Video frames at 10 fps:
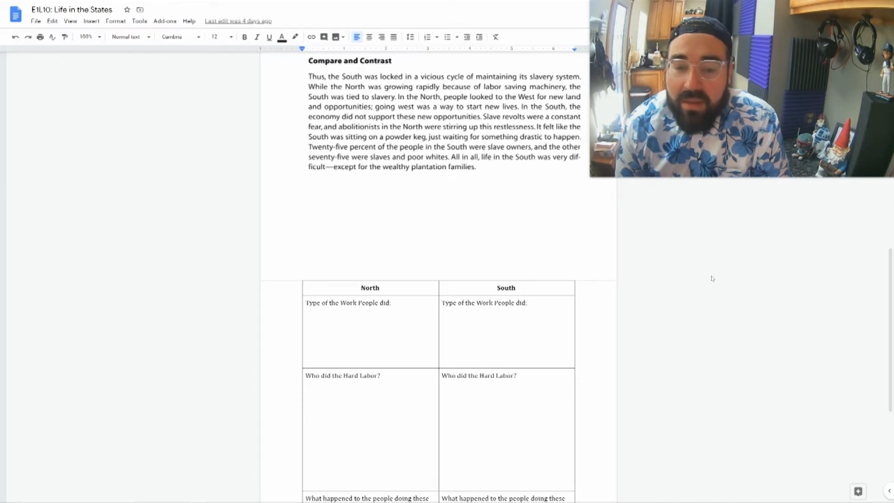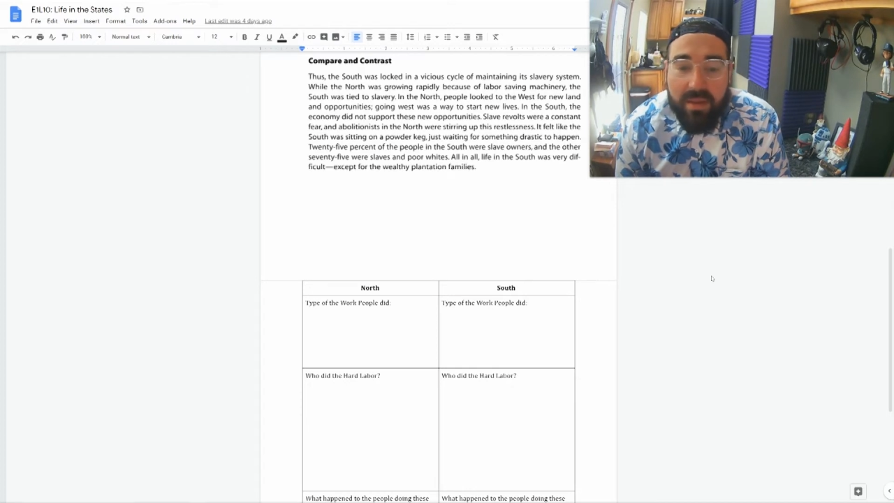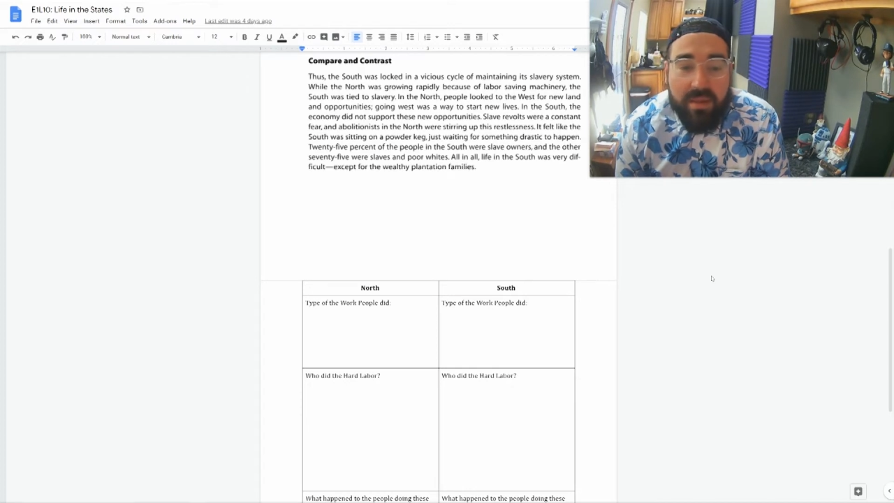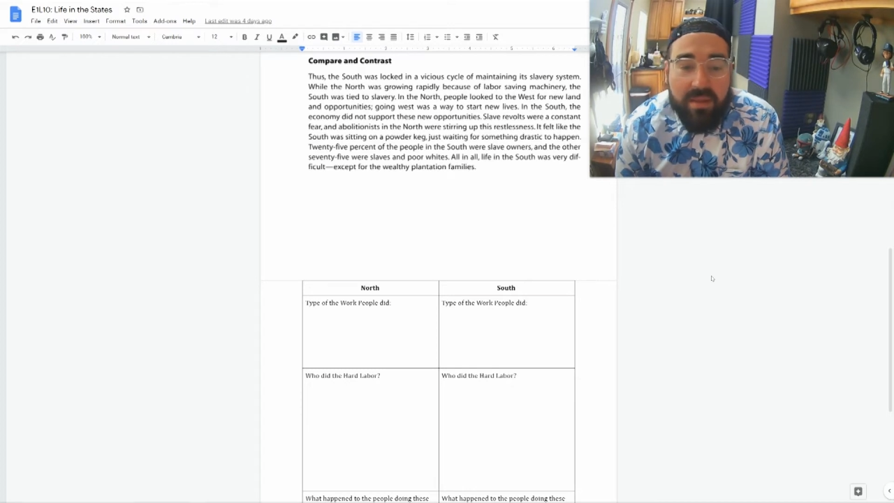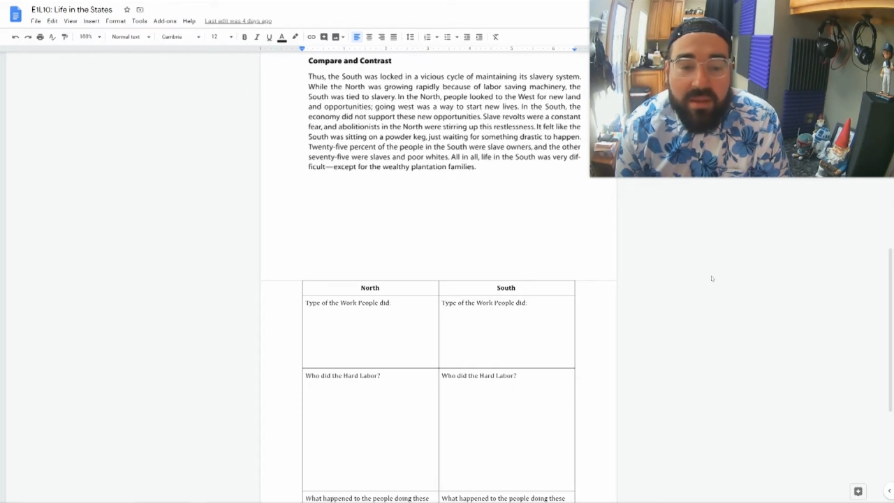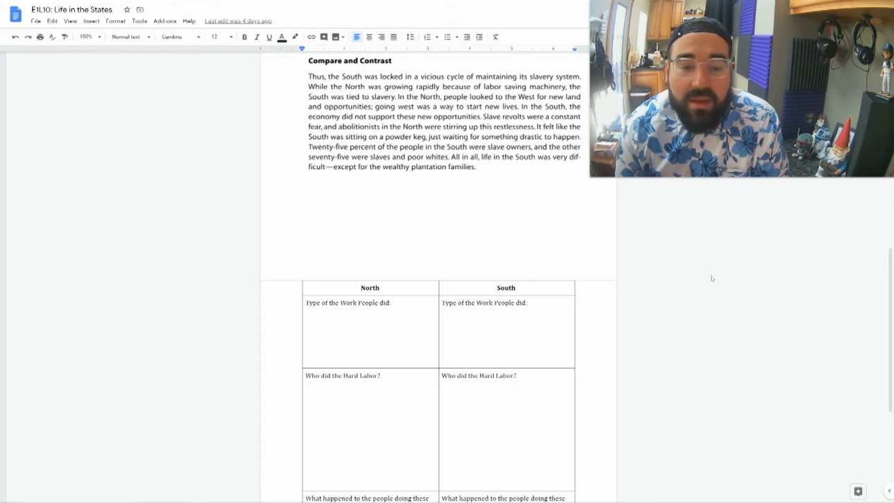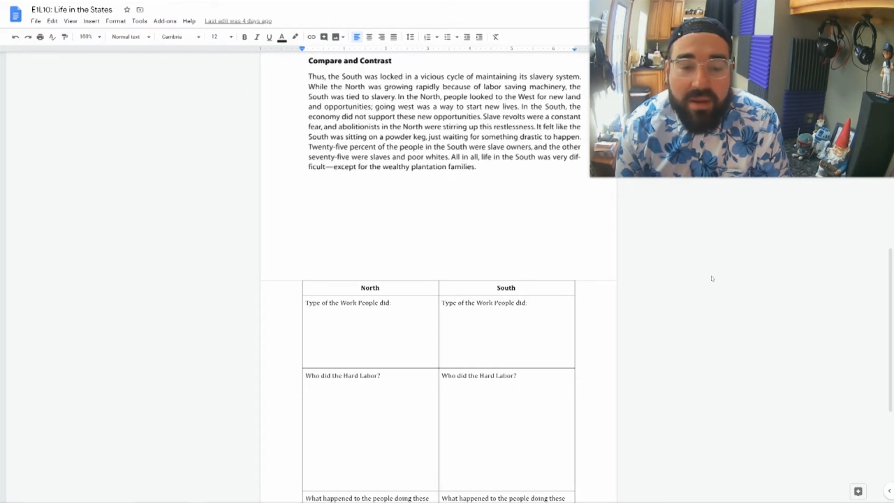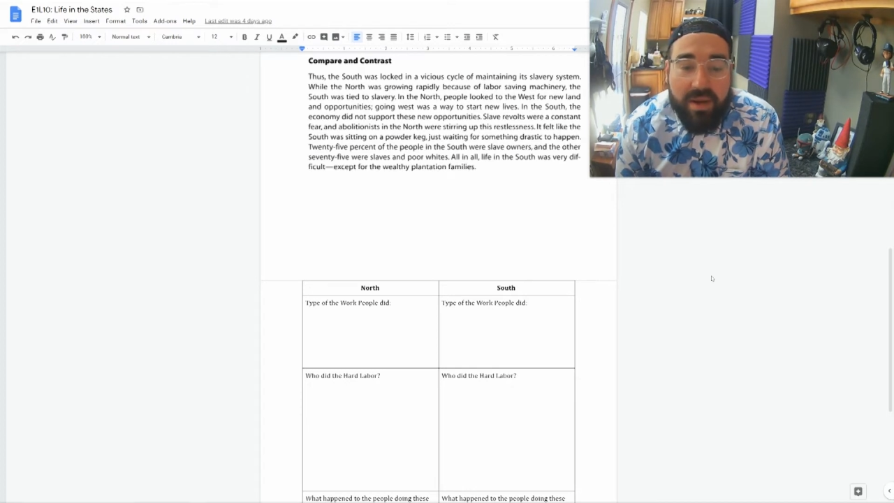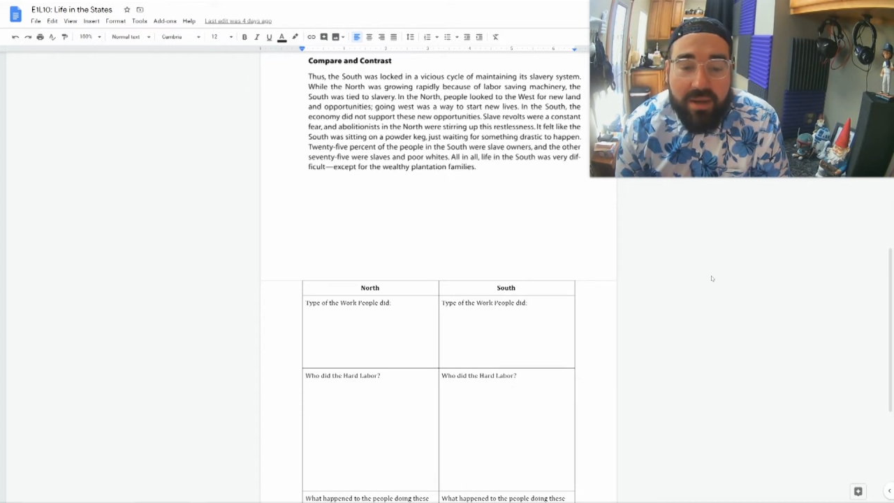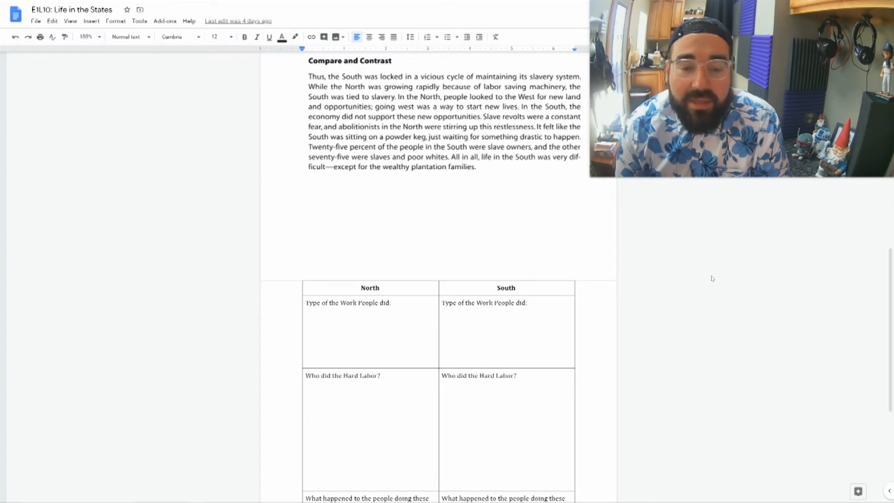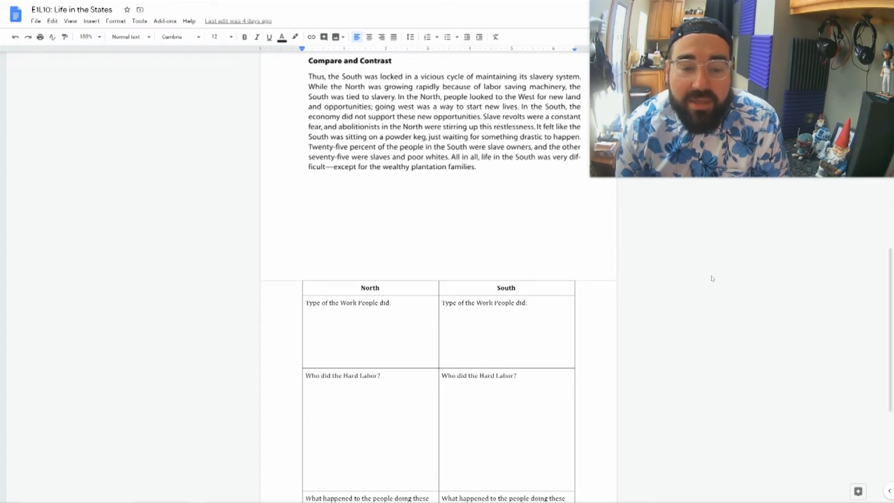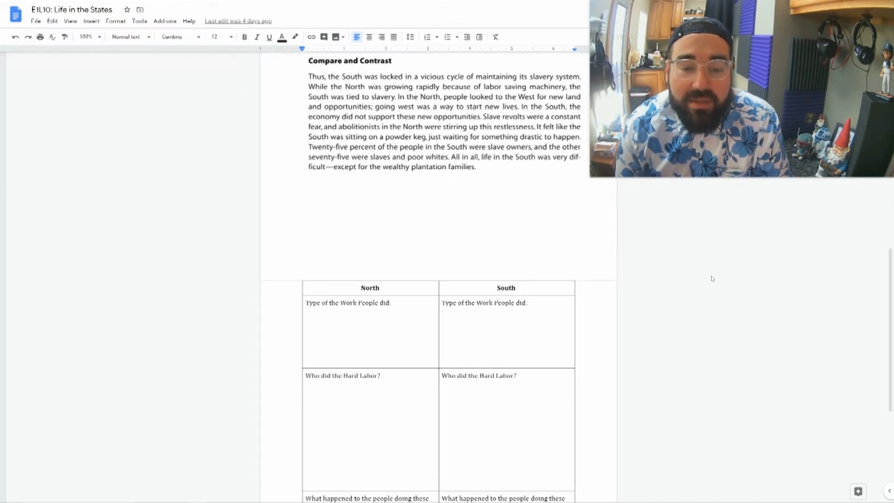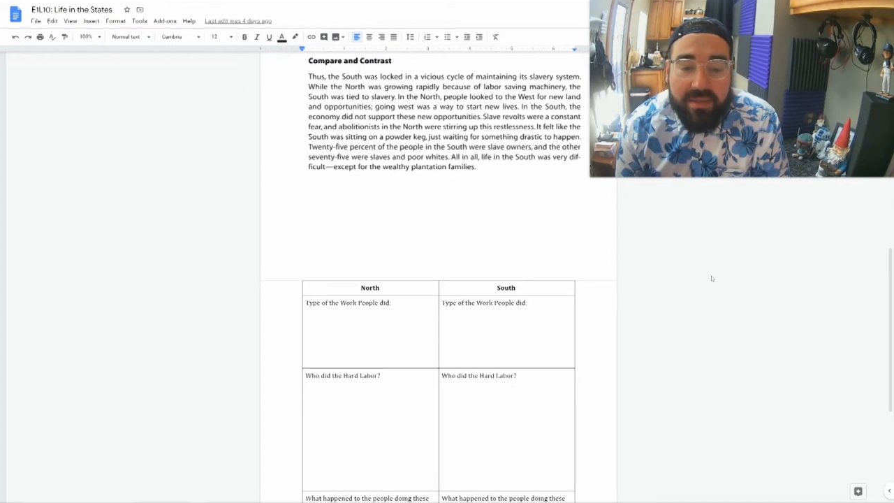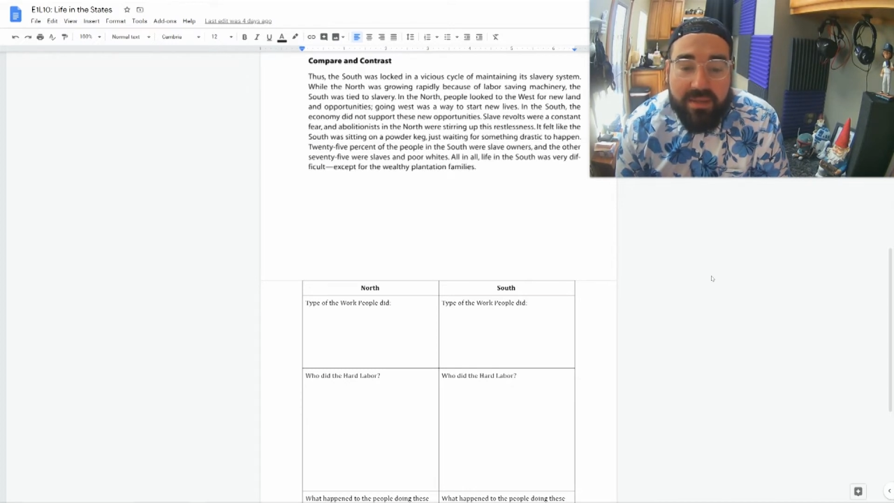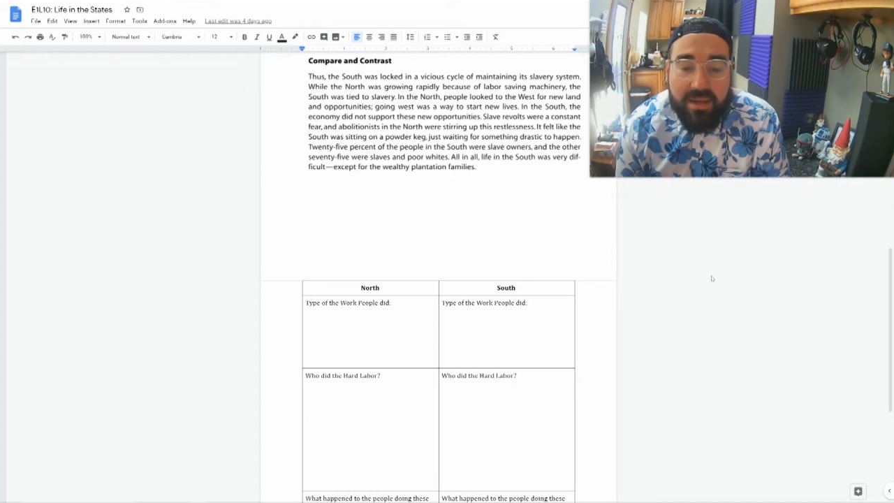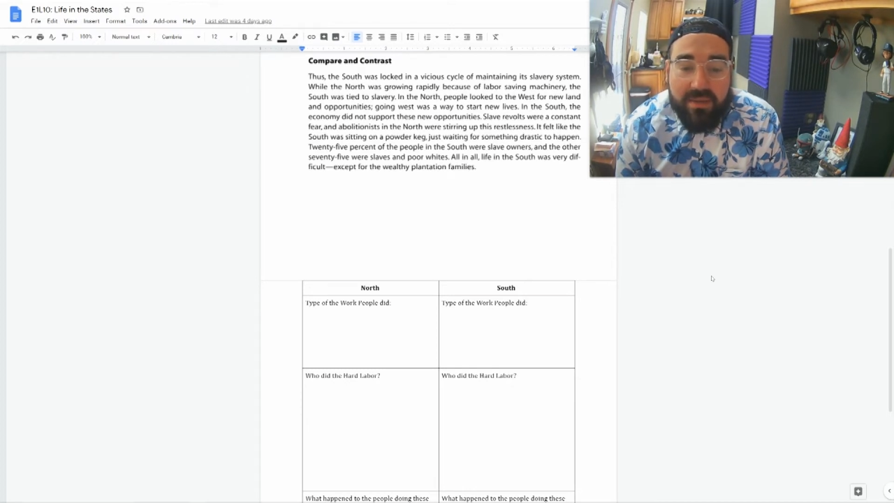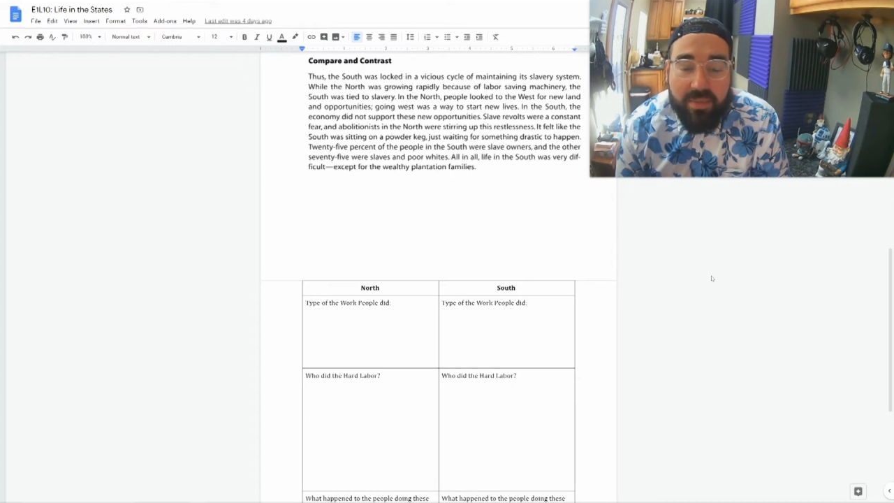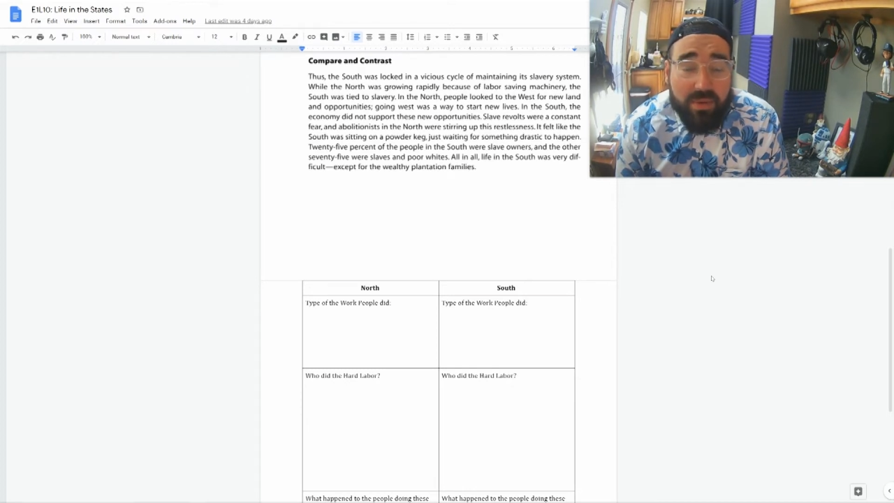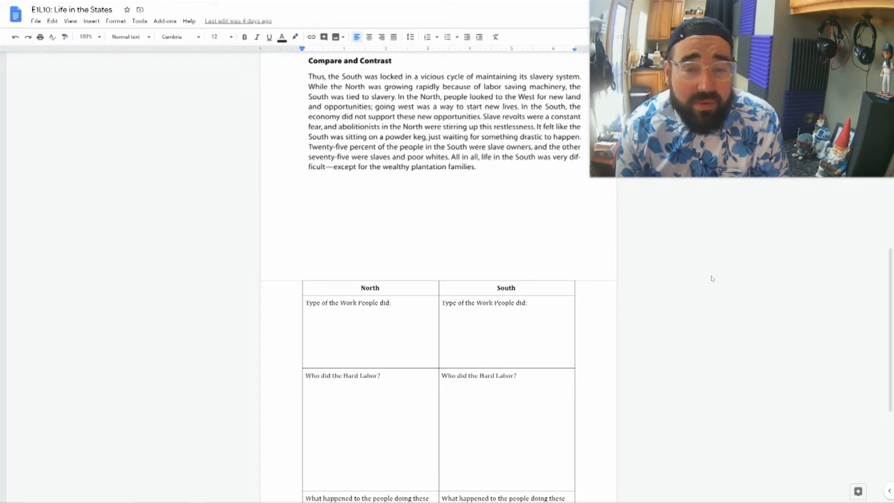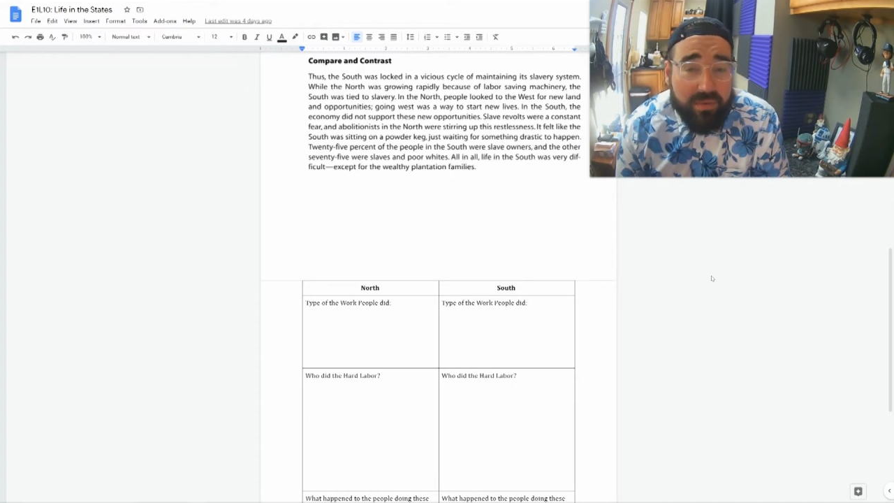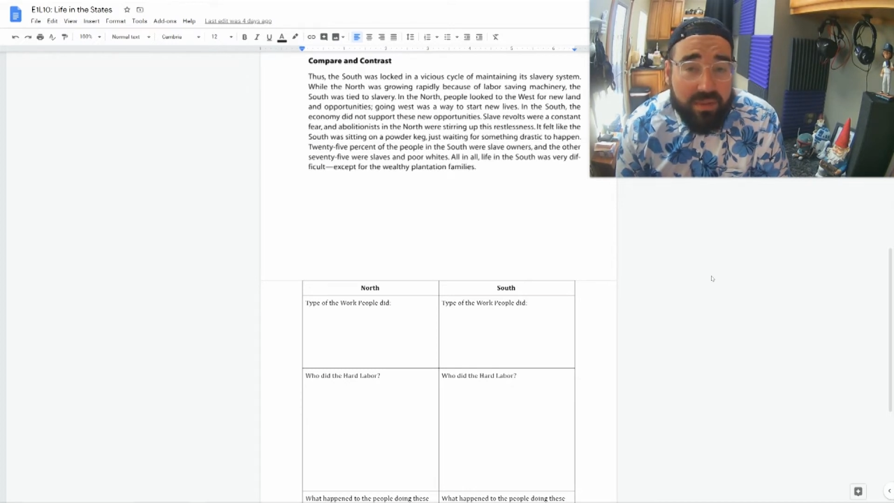the economy did not support